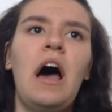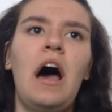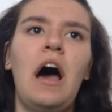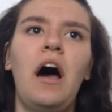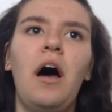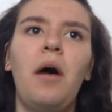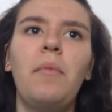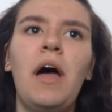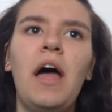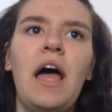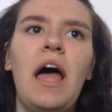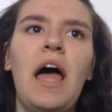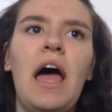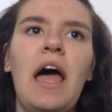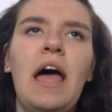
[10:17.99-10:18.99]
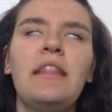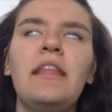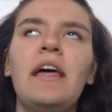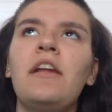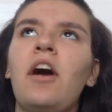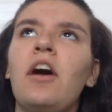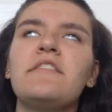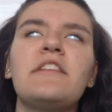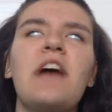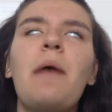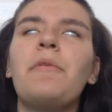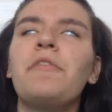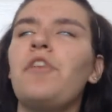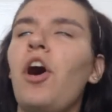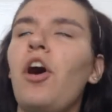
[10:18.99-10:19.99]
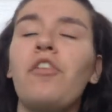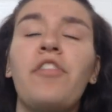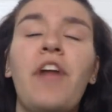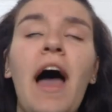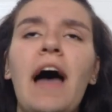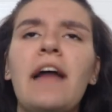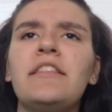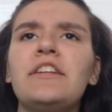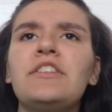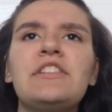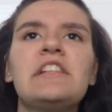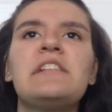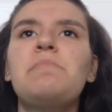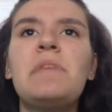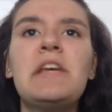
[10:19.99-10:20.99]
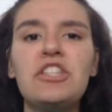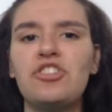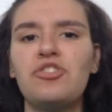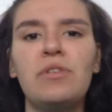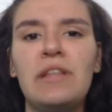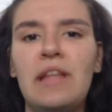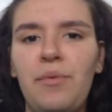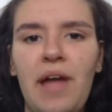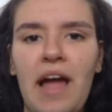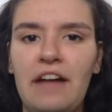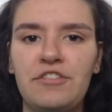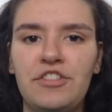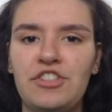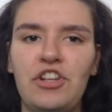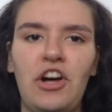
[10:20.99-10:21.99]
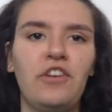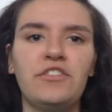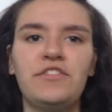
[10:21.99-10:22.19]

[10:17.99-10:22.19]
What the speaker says: And then on top of all that, there's this mystery that we have to solve.